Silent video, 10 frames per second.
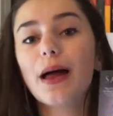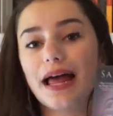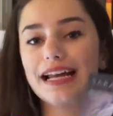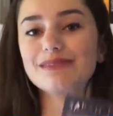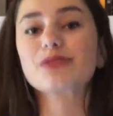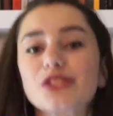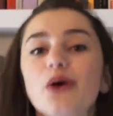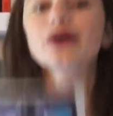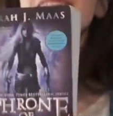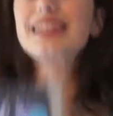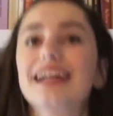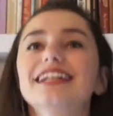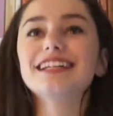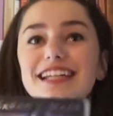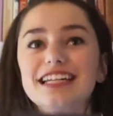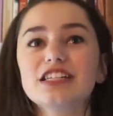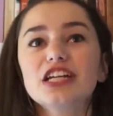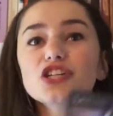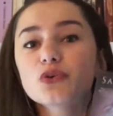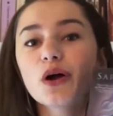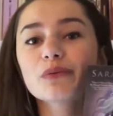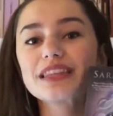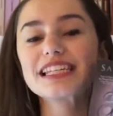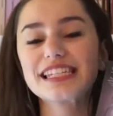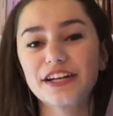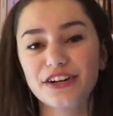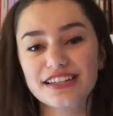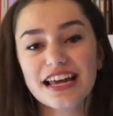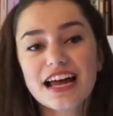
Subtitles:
And I'm so excited to continue on with the series.